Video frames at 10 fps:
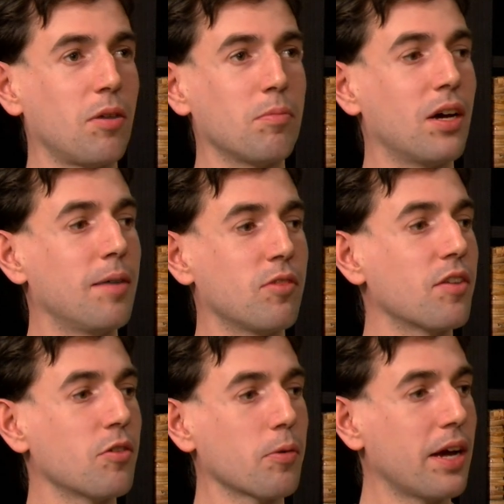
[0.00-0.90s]
sometimes
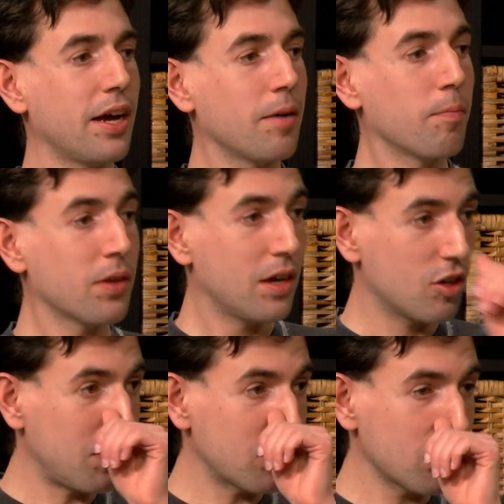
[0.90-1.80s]
that's okay.
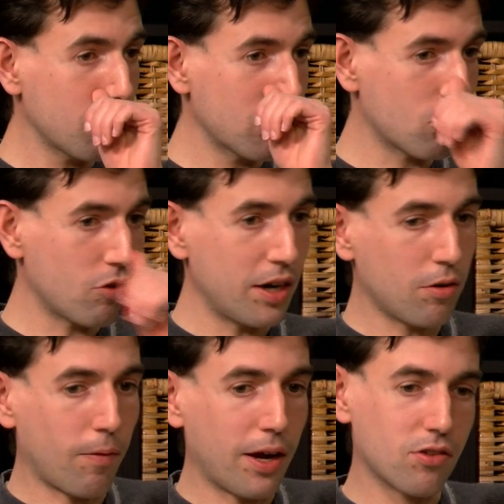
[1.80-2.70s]
Especially when you're trying
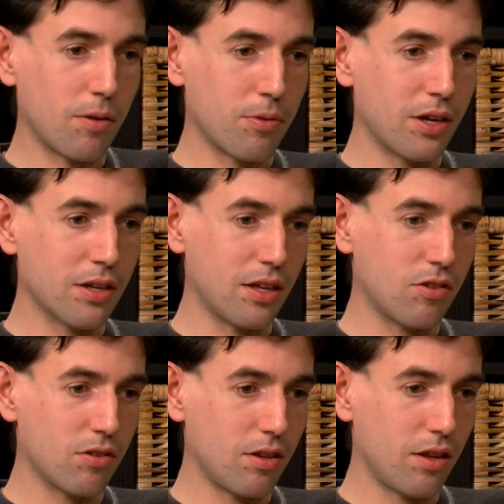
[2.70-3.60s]
to write something
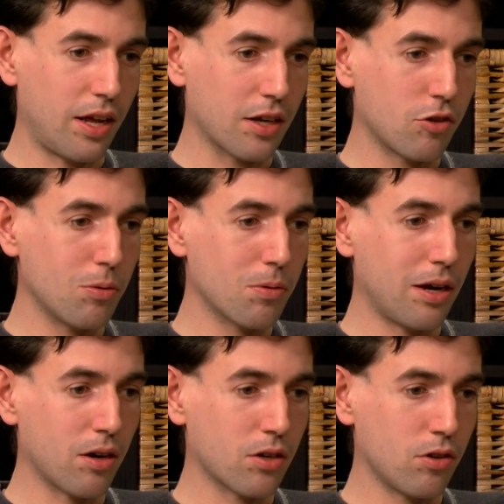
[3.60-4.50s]
that's like 2
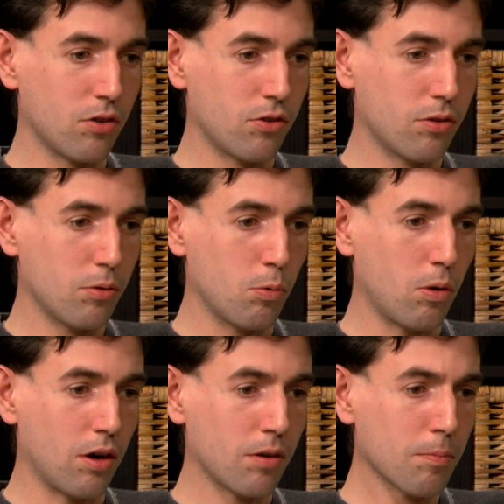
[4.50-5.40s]
characters who
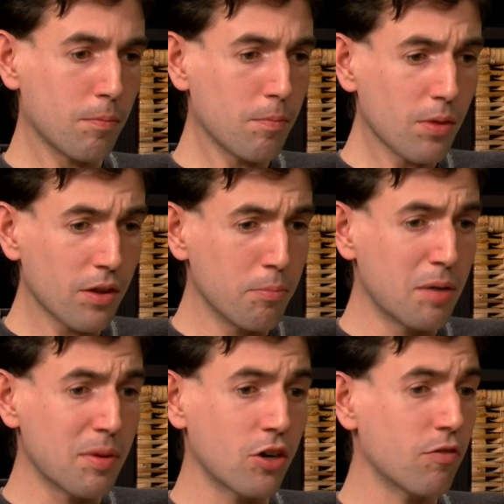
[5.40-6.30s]
are
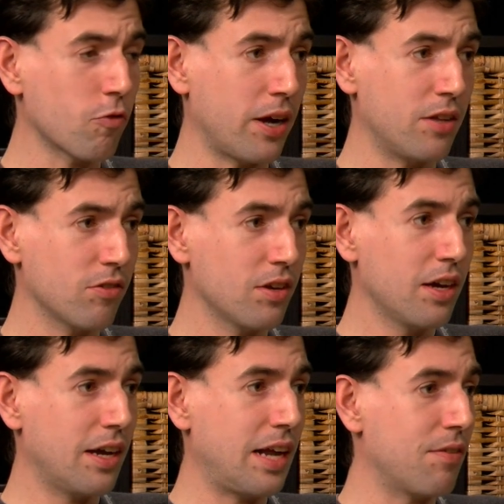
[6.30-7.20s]
maybe good friends
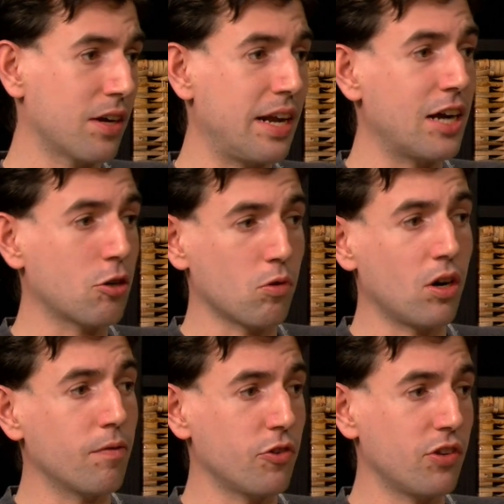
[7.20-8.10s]
and having a natural
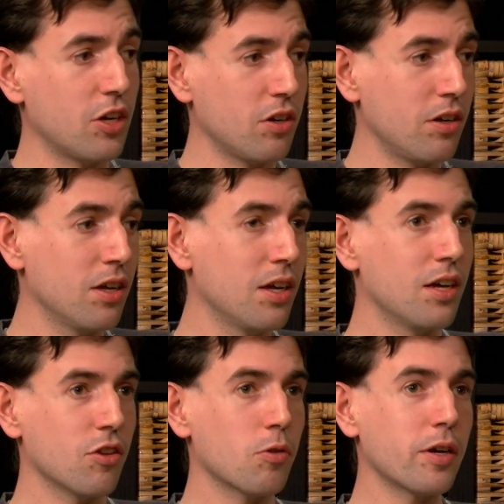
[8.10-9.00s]
conversation.
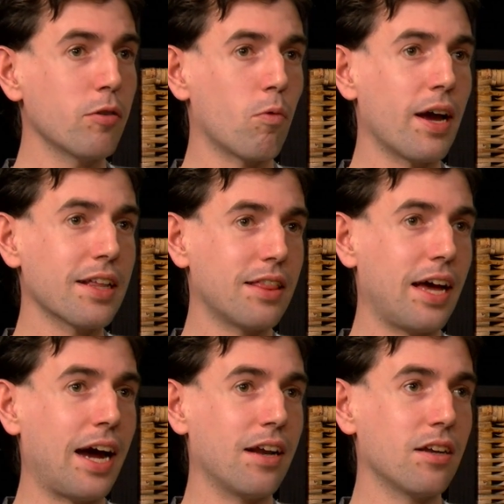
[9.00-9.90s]
You can write
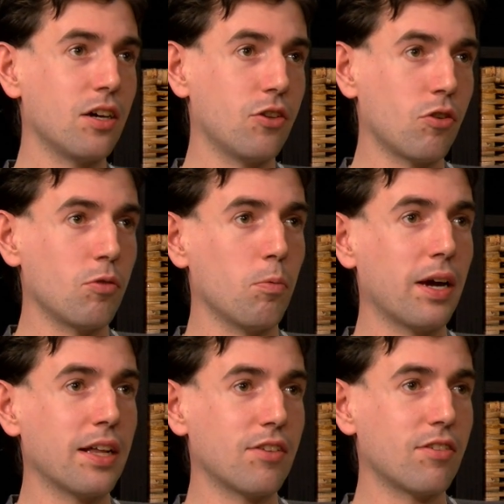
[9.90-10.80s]
that a certain
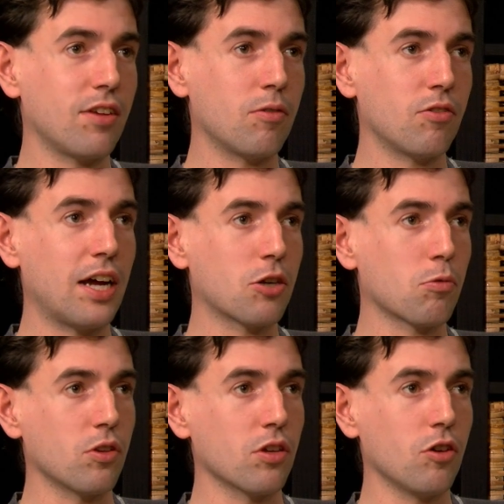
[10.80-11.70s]
way that sounds
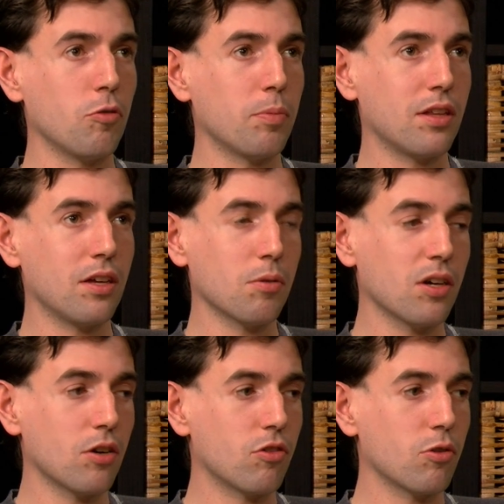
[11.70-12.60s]
natural to you, but then you
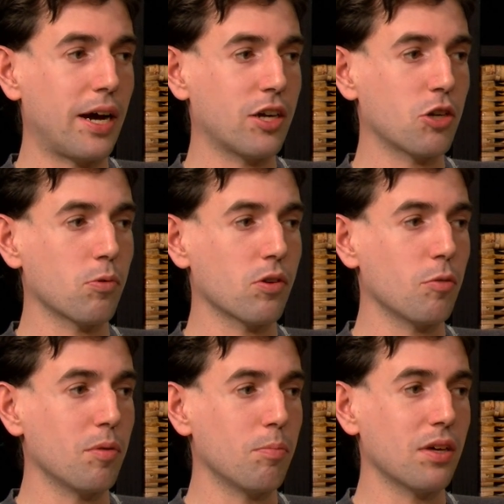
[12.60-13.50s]
hear 2 actual
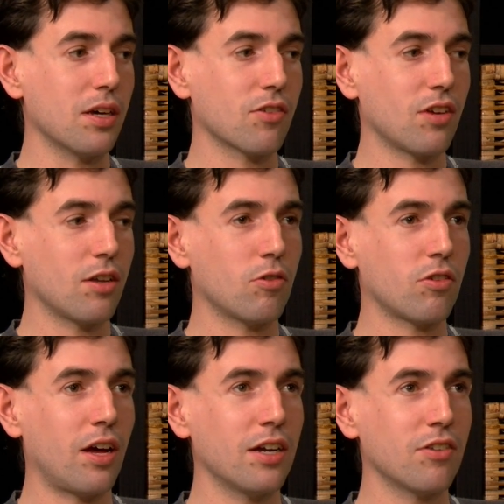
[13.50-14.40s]
human beings say
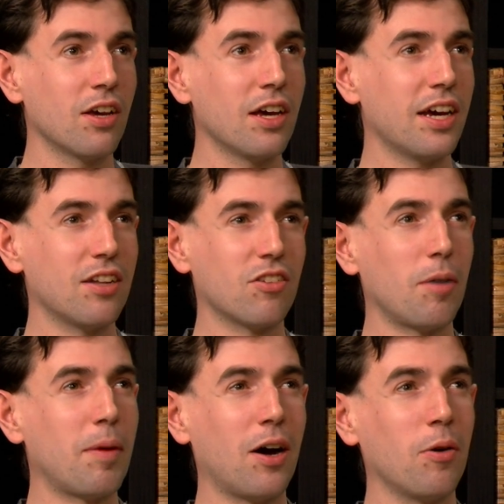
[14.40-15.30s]
those lines, and
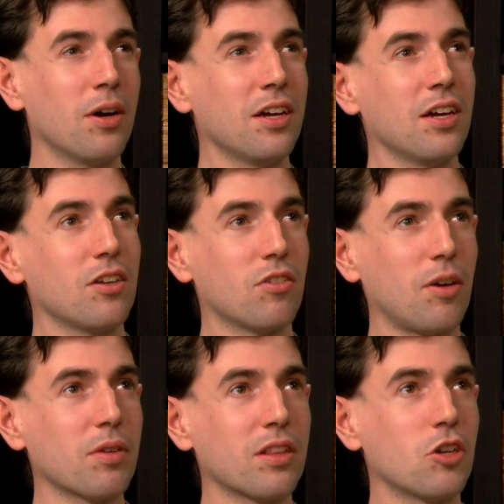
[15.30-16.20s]
somehow
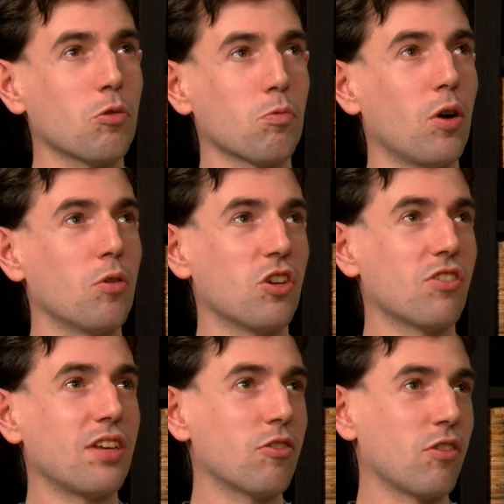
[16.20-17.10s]
something that you wrote
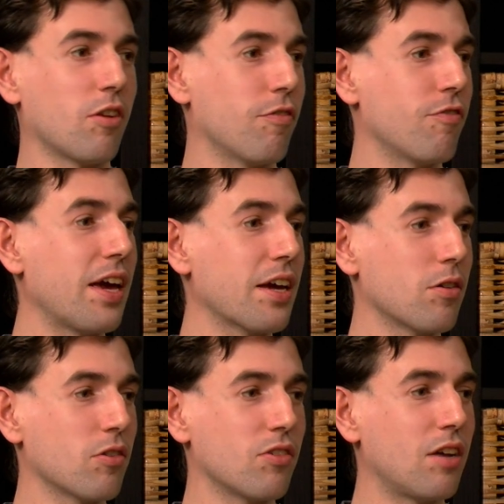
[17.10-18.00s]
just sounds a little fake
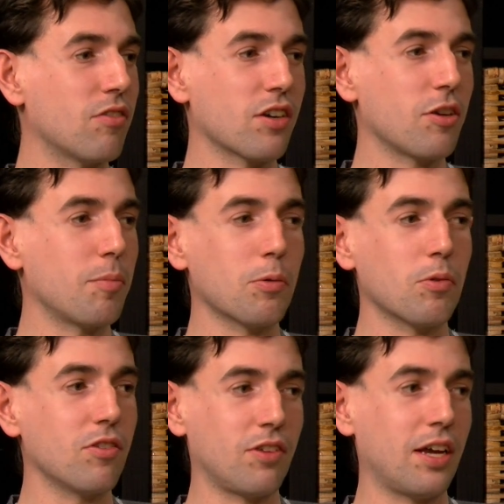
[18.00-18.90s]
or sounds like somebody
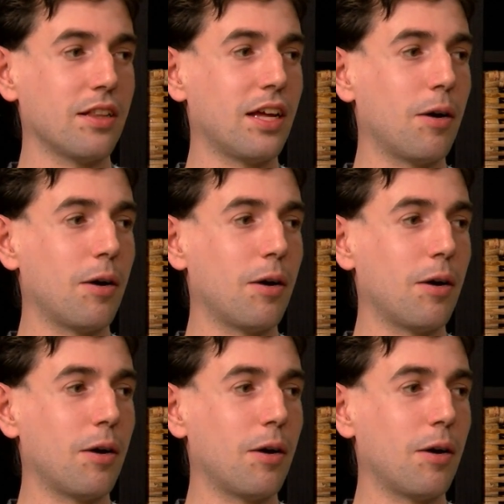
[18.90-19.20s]
wouldn't say it